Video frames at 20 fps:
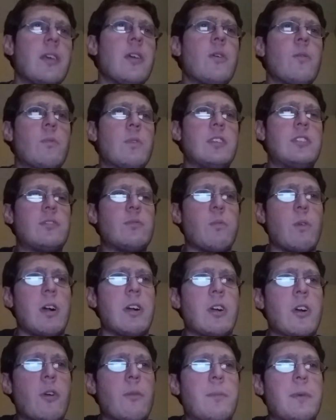which
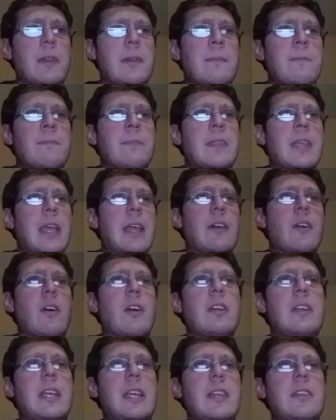swung open, And
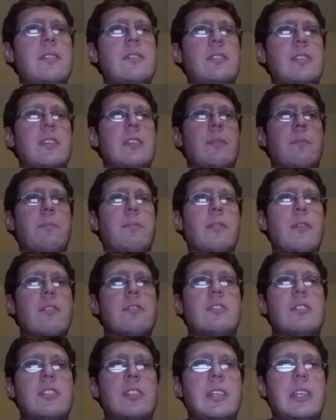Arn Anderson
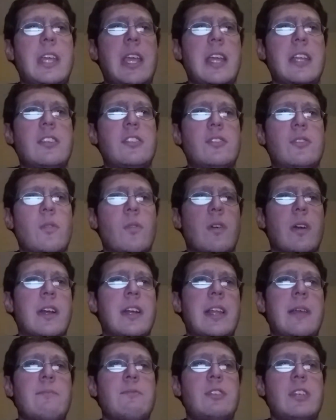approached the cage door,
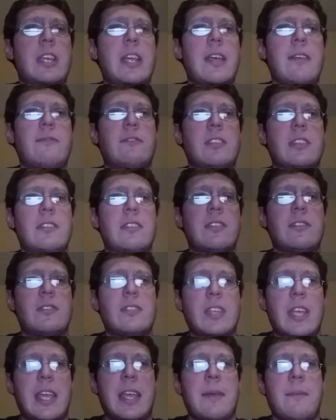and MJF did the
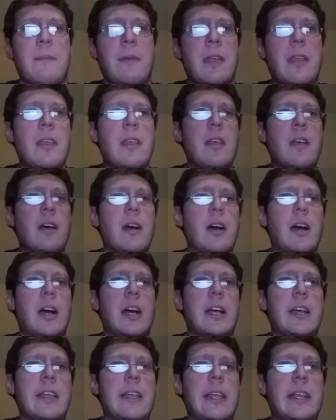same.
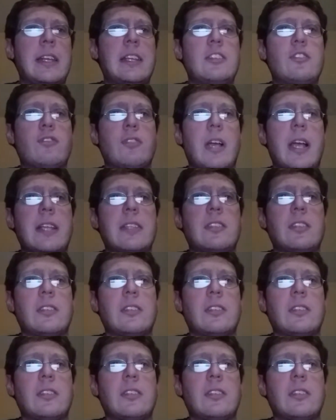And he tried to